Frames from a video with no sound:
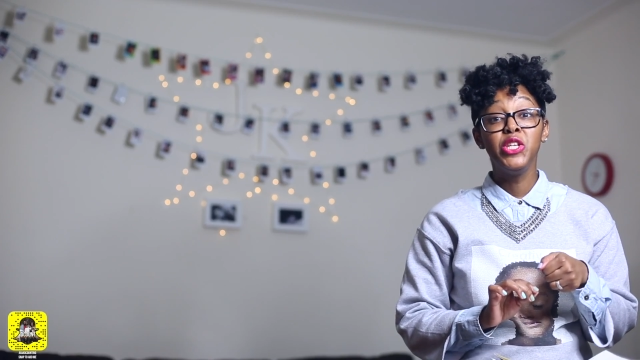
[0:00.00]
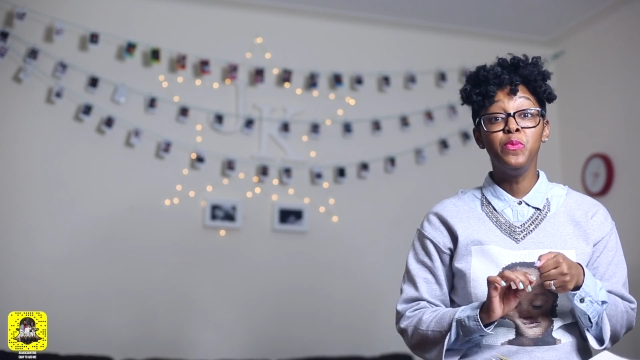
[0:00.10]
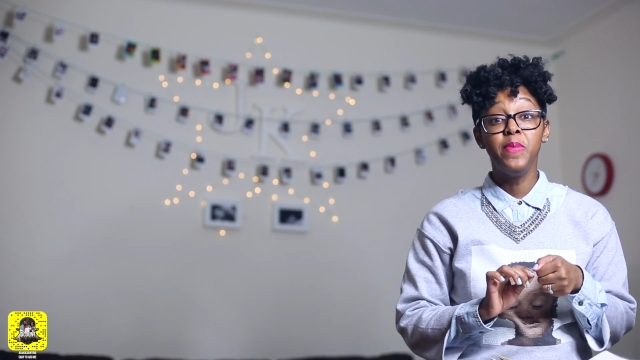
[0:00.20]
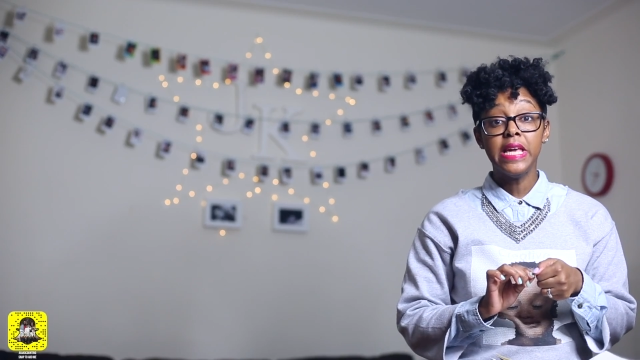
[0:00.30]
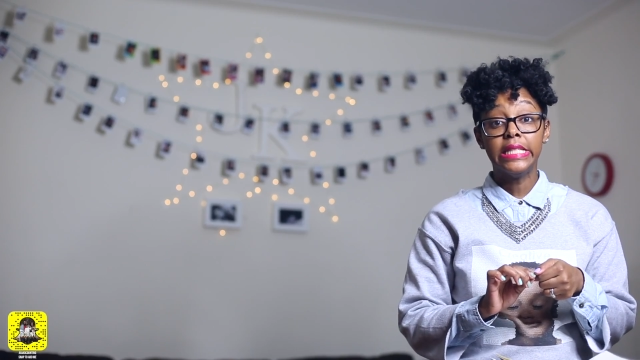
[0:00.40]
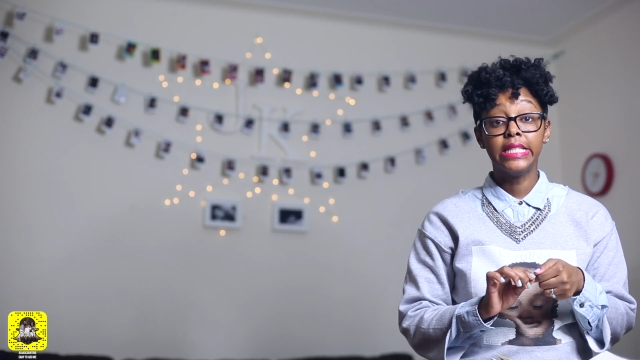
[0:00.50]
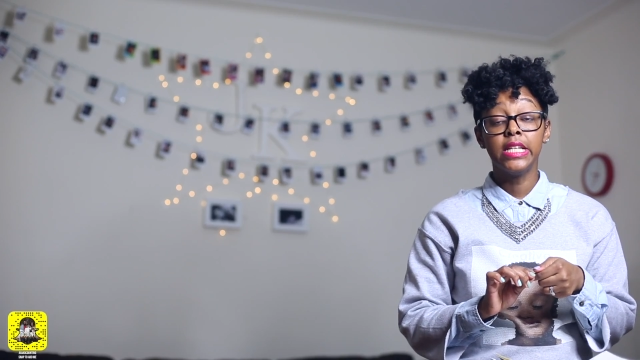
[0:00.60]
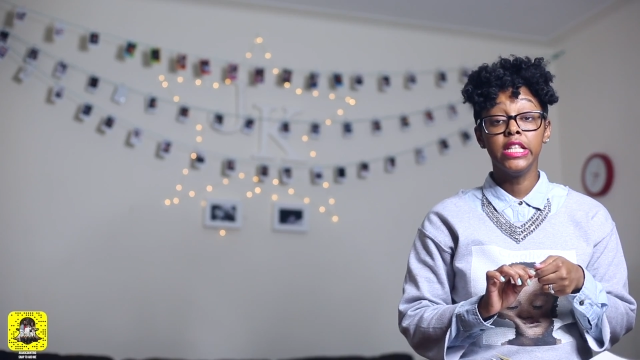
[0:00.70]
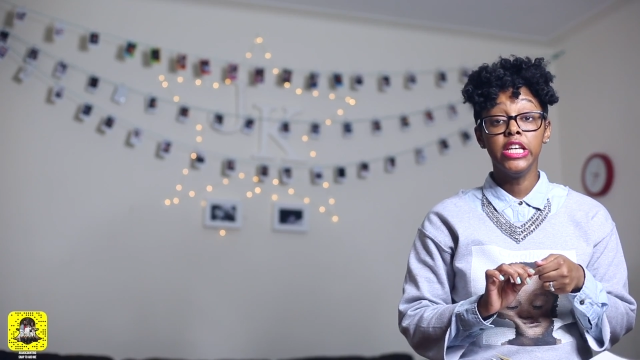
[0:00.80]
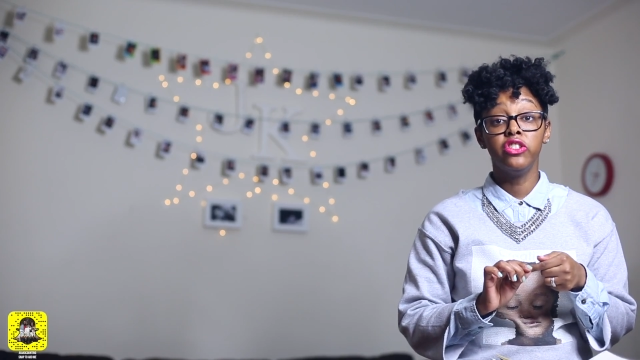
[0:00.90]
you
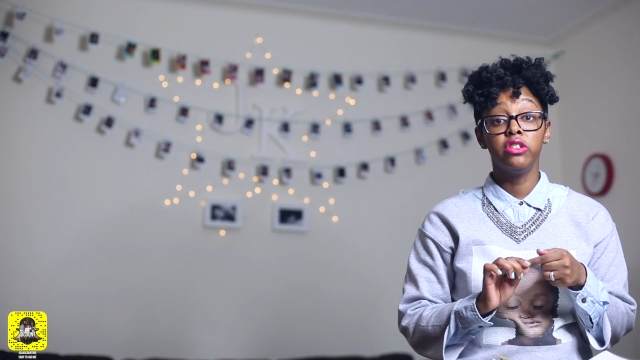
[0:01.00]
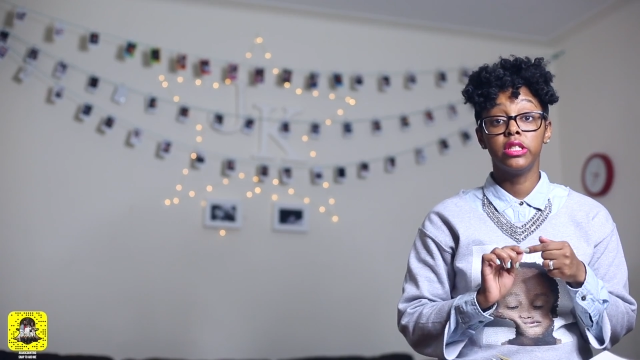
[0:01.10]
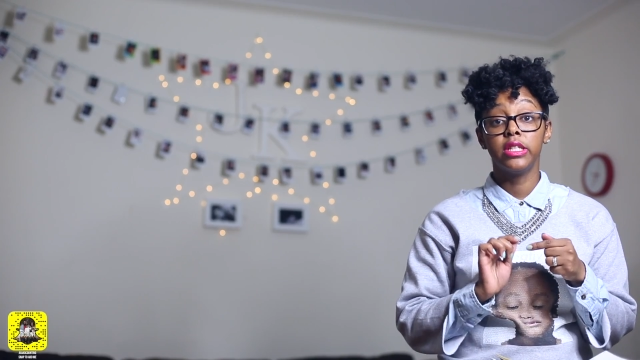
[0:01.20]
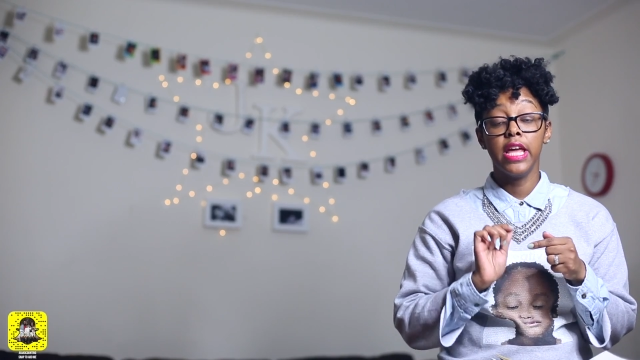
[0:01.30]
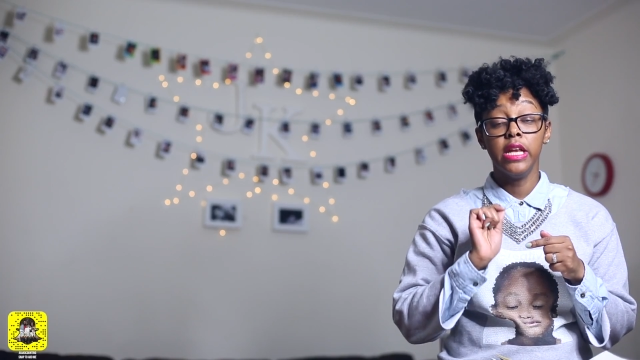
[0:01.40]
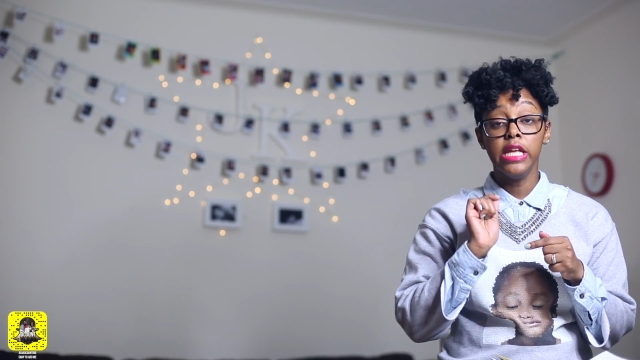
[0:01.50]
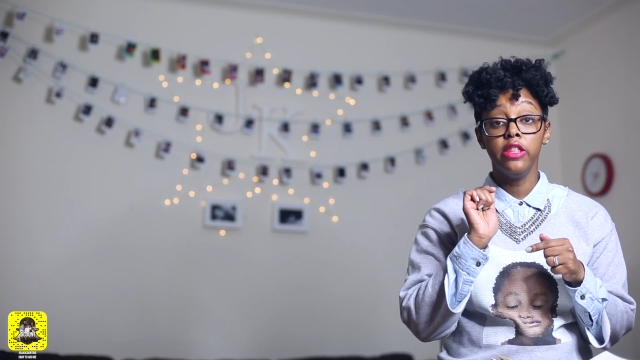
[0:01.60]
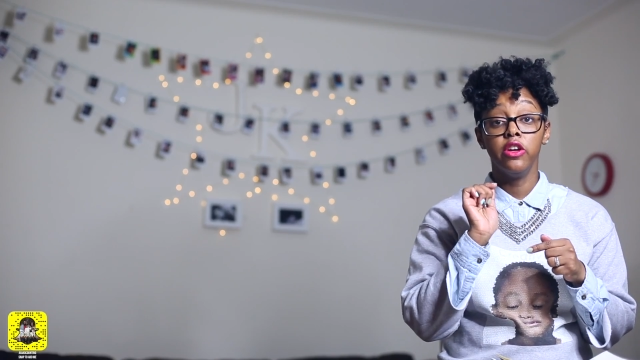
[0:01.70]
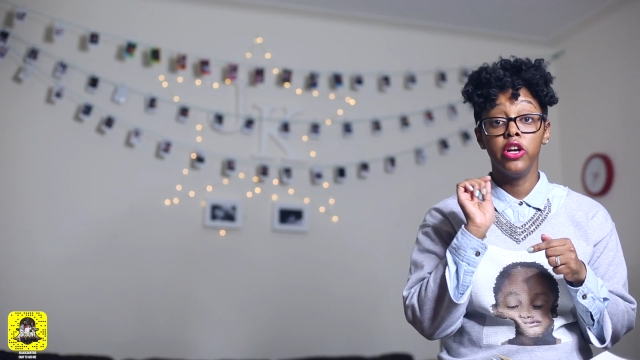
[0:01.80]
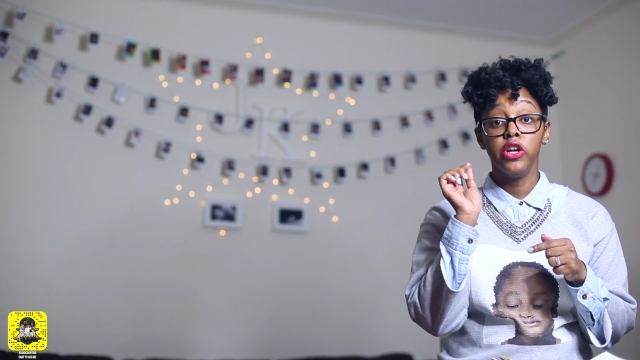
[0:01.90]
basically just, it
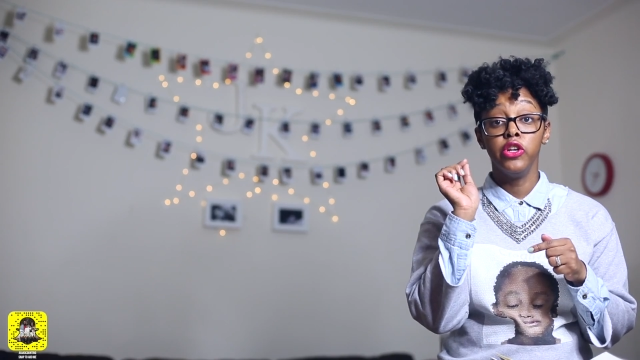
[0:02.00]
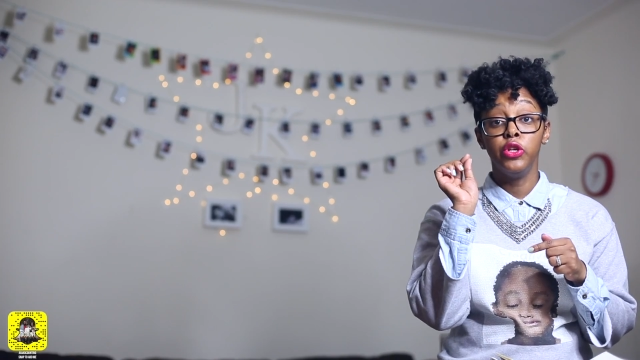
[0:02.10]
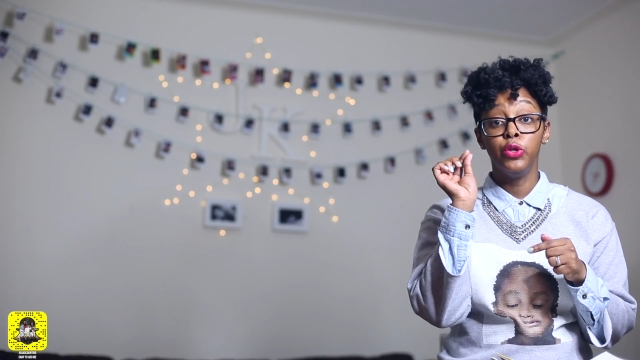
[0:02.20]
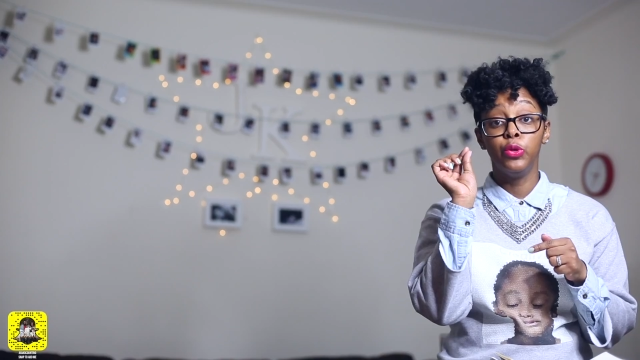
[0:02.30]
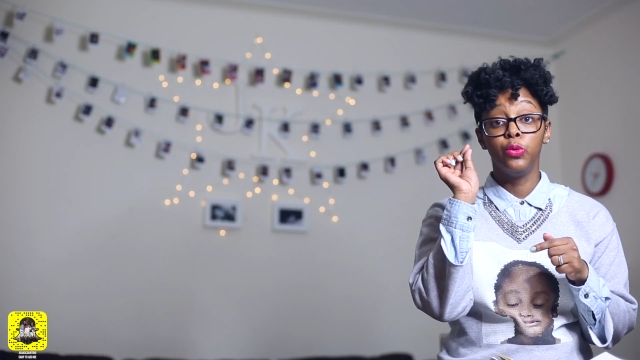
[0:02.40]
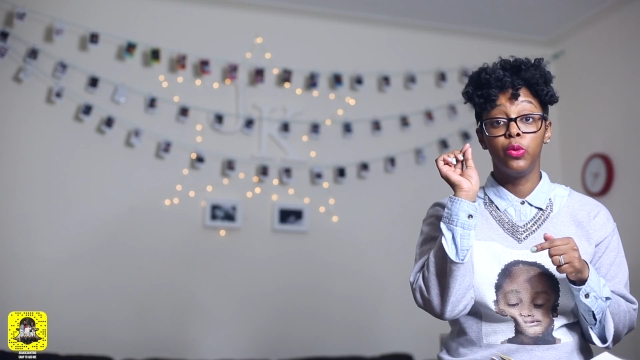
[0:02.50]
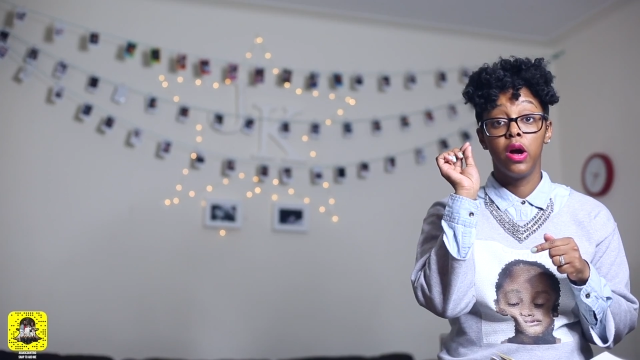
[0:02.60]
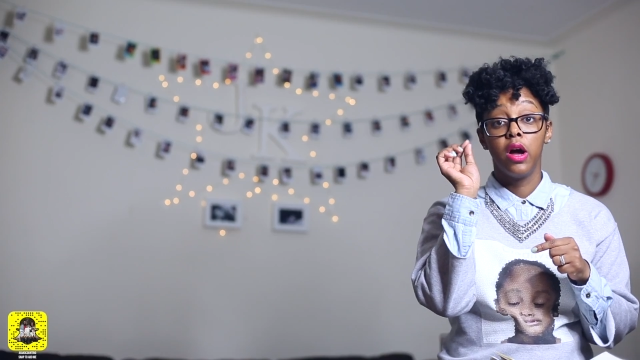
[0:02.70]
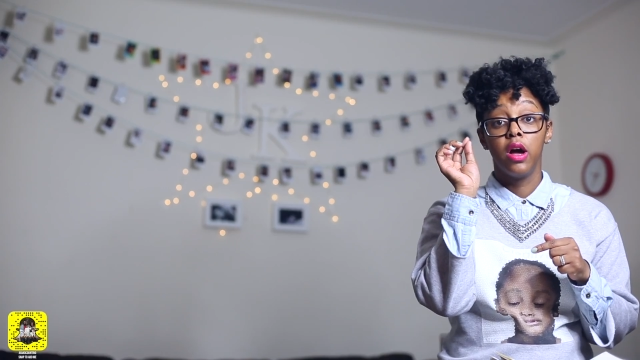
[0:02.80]
either you